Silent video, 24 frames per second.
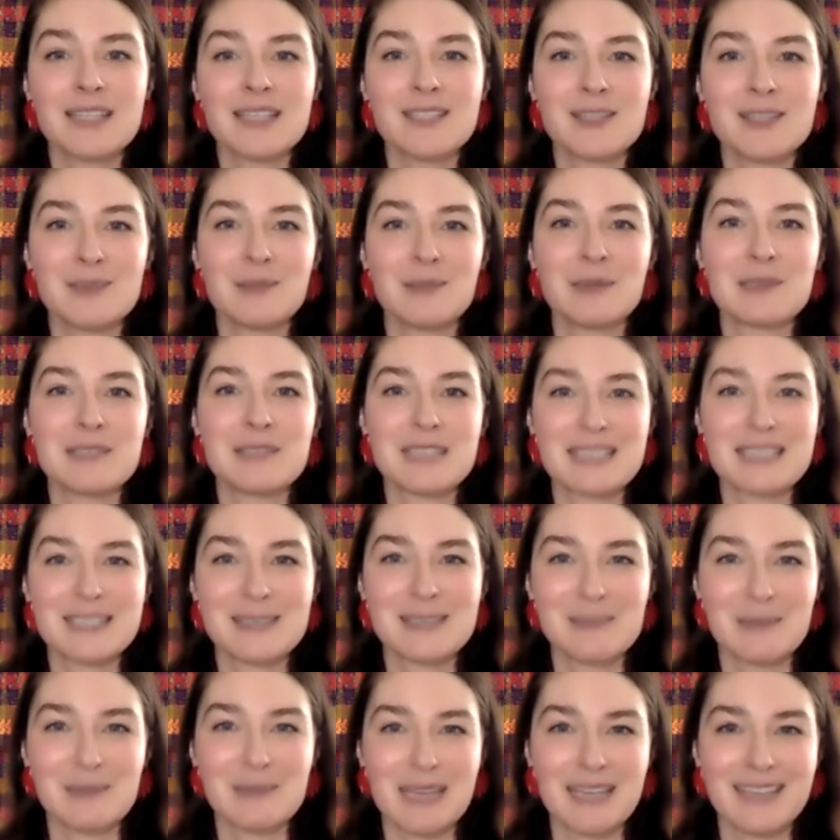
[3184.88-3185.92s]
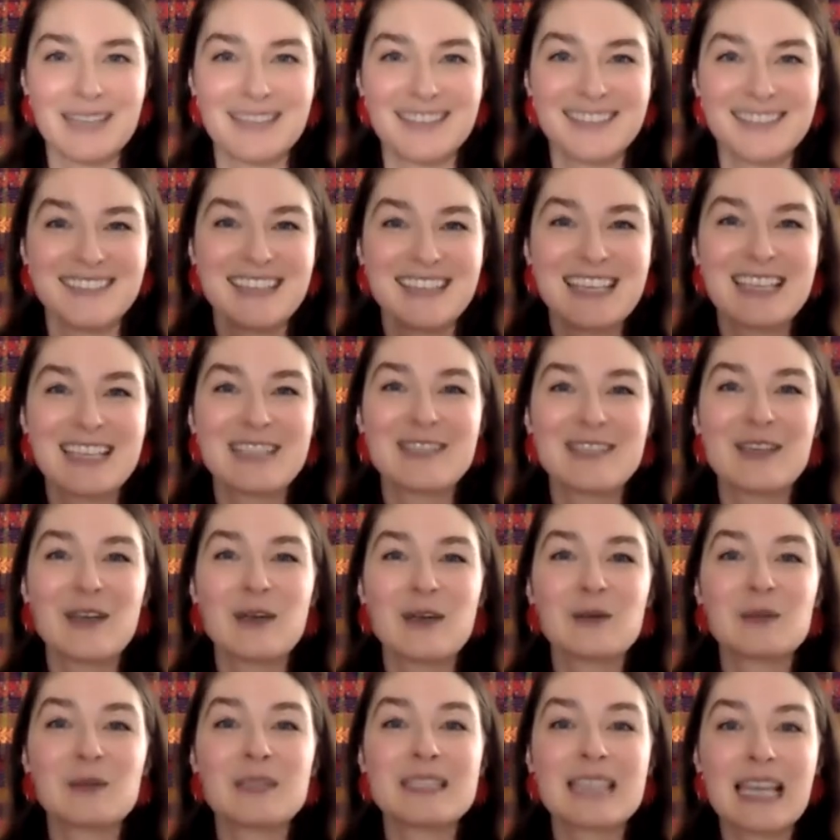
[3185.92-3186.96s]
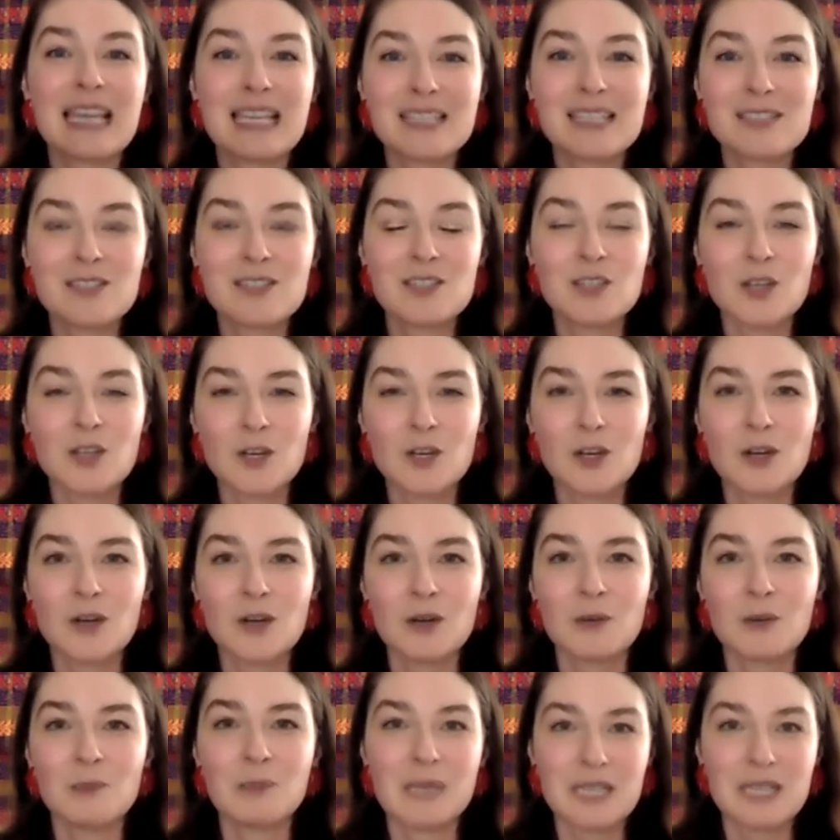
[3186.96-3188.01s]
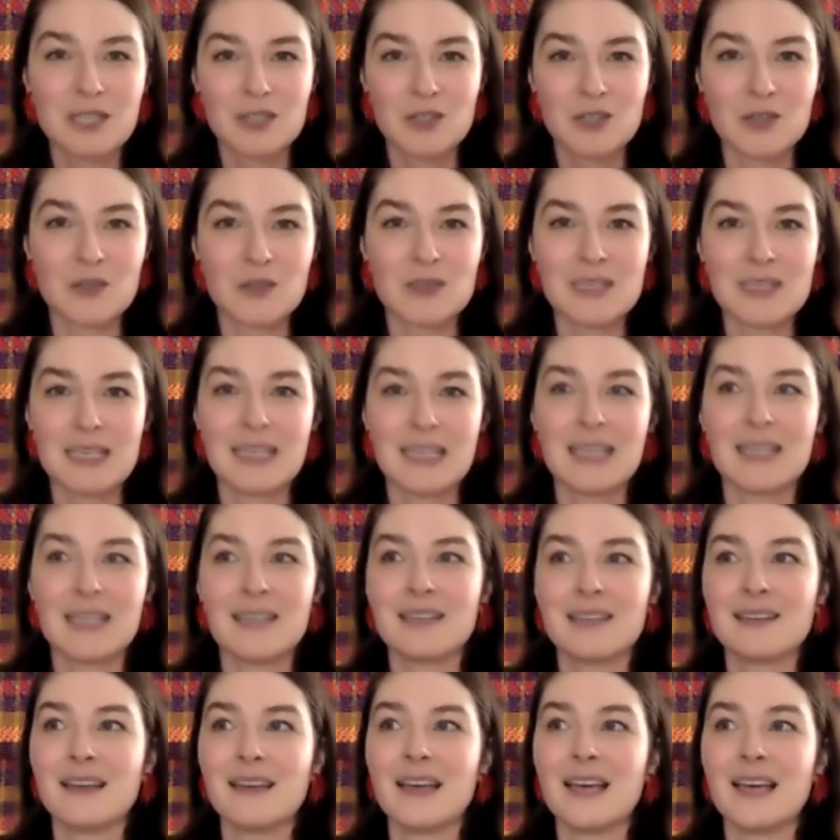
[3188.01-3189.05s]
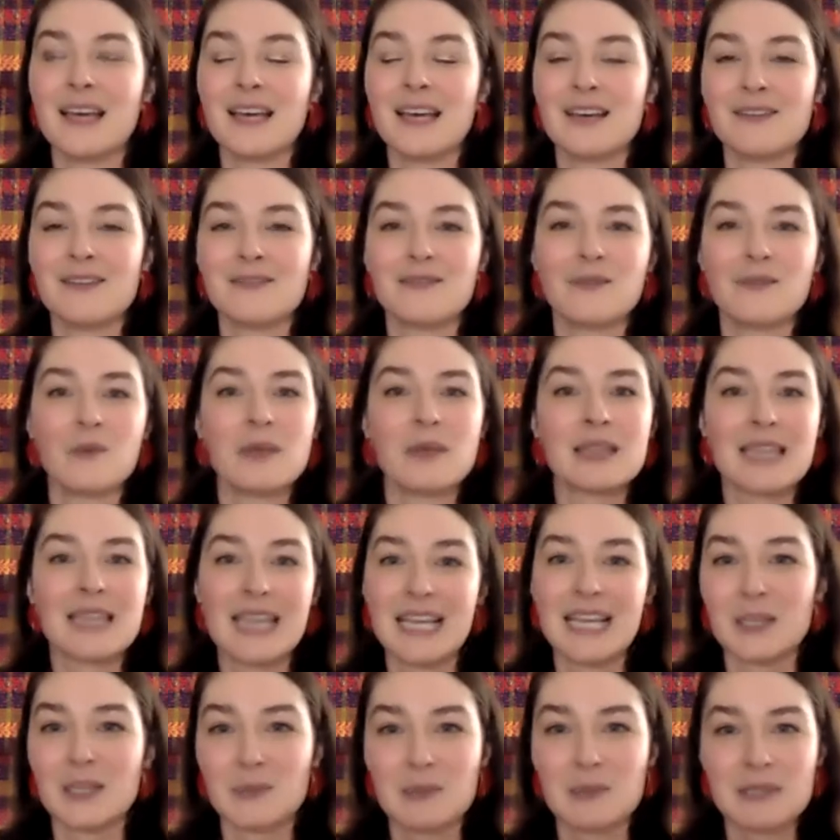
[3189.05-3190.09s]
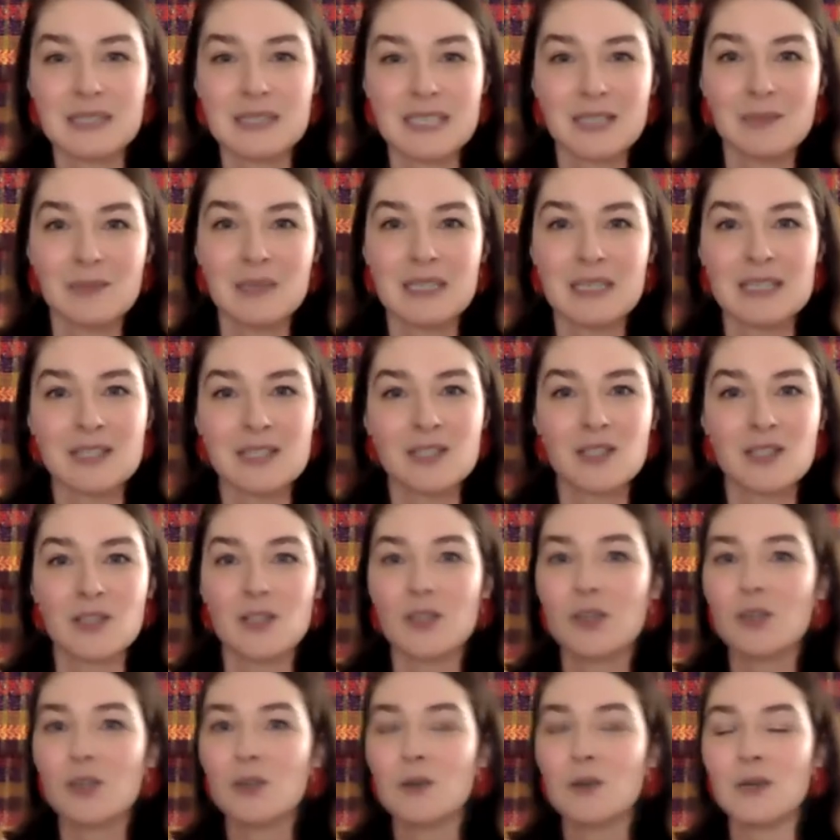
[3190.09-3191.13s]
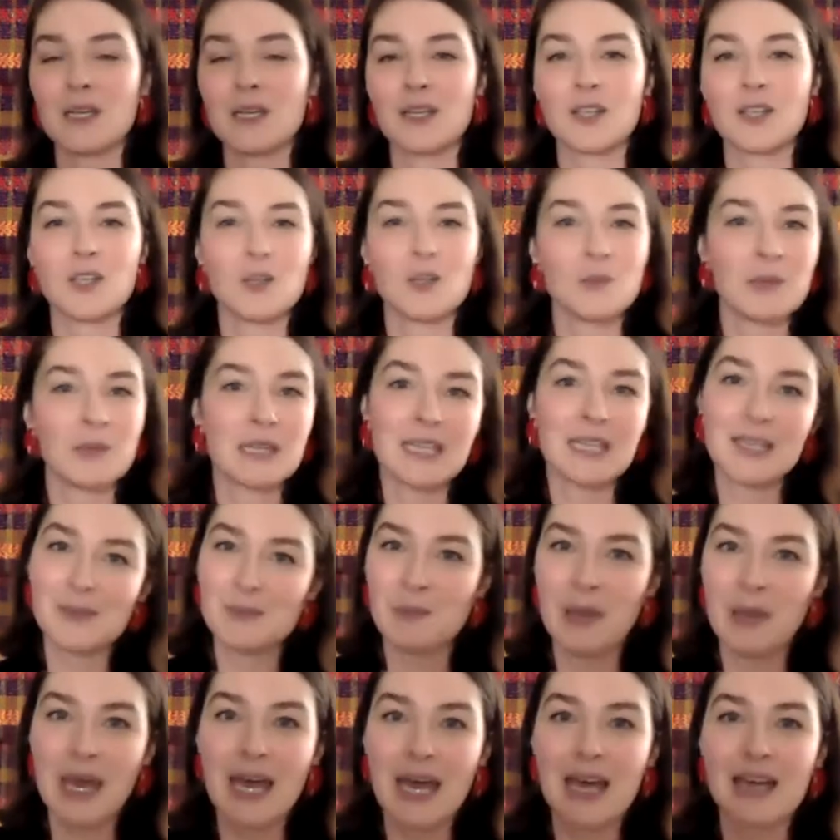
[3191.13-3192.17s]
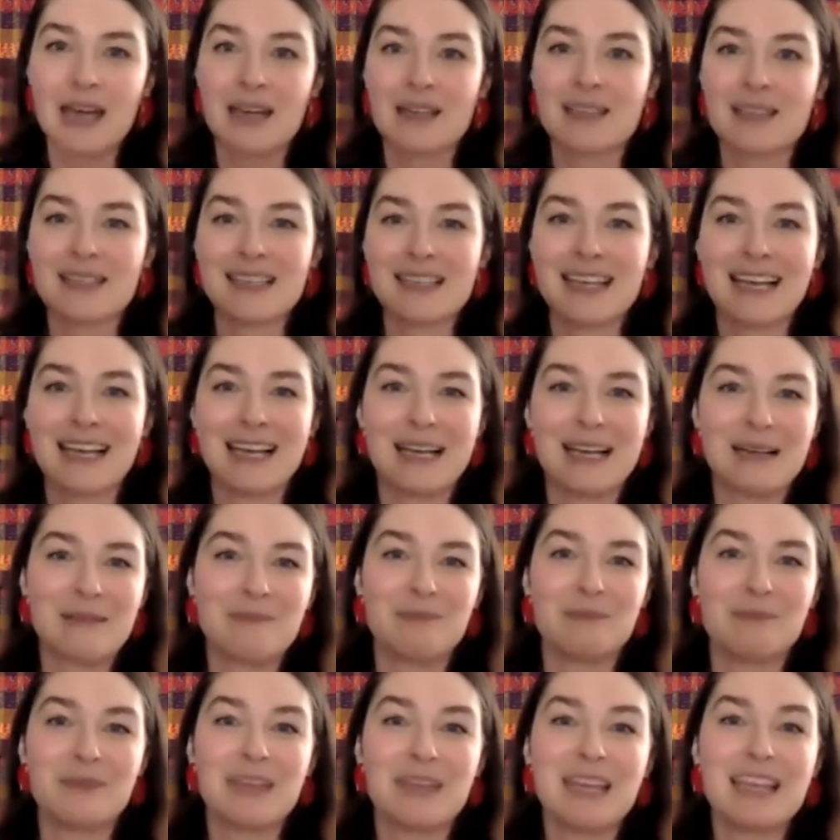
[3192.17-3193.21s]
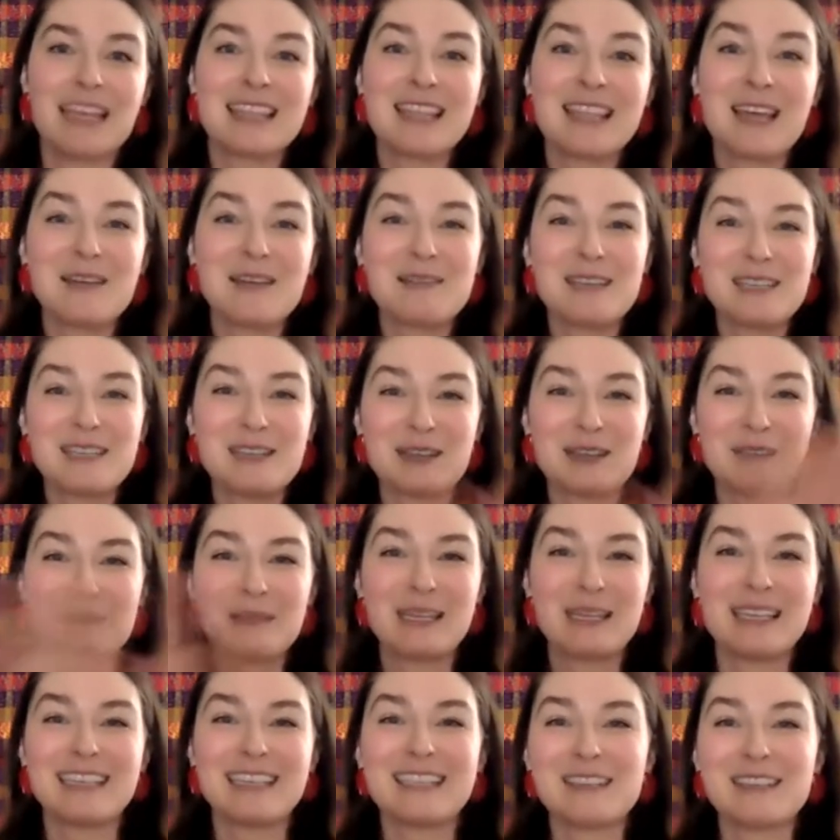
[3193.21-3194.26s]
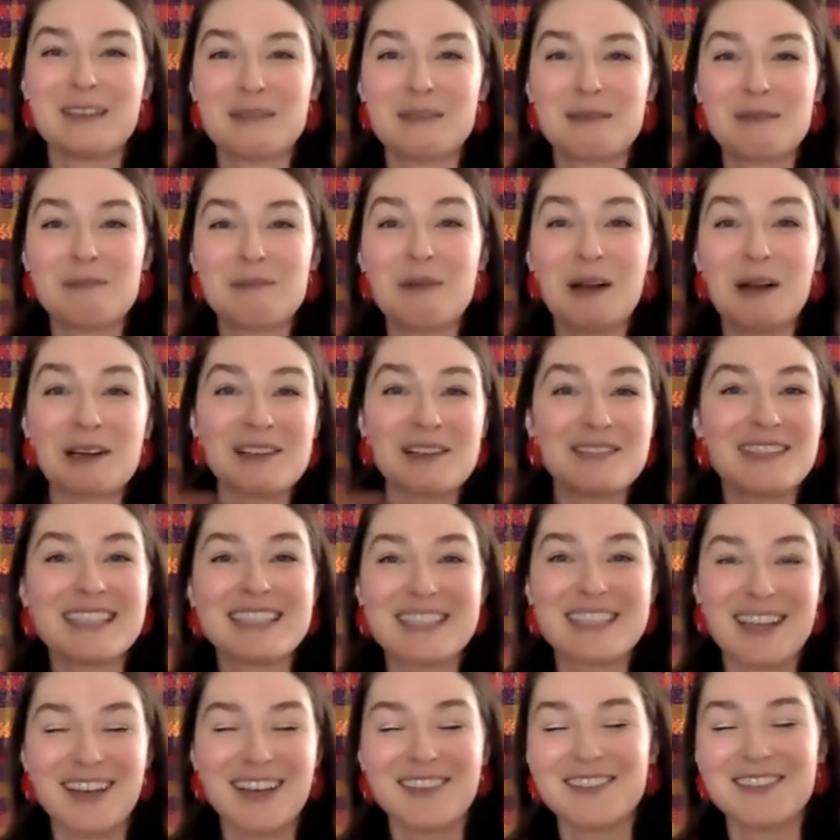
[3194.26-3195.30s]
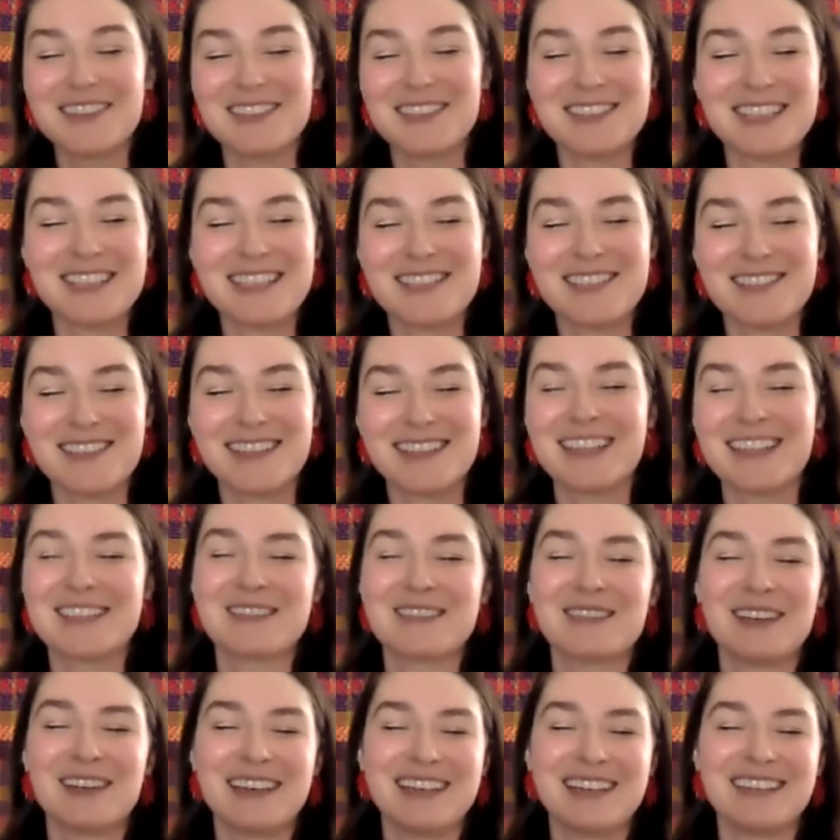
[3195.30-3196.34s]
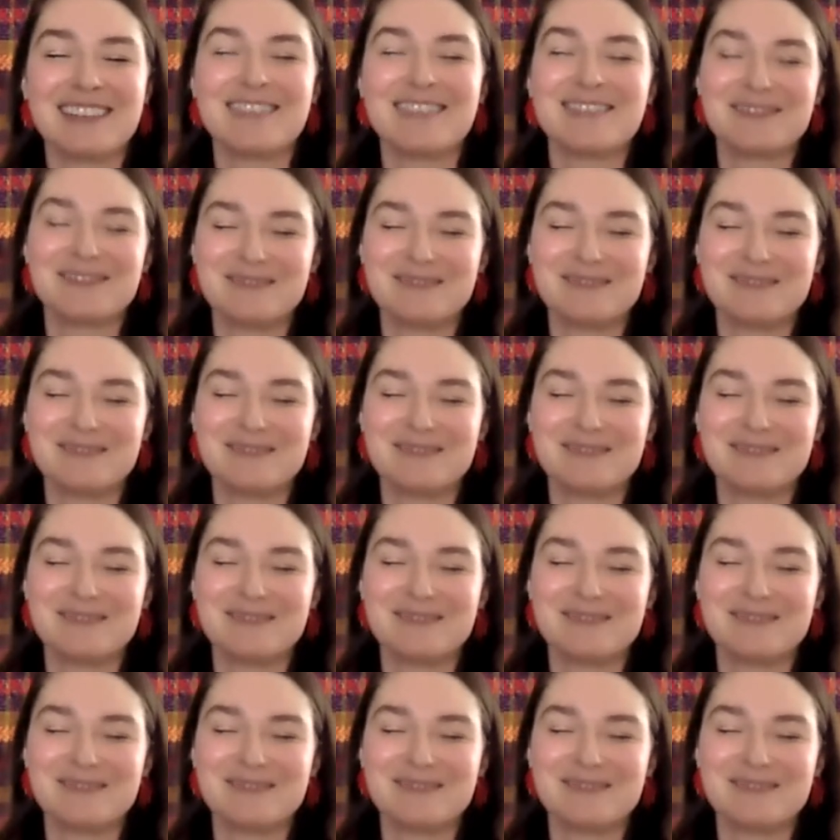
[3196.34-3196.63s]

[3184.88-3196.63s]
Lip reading: to participate. So send your pictures in of what the Anthropocene means to you and human impact. That way you can be part of this conversation as well.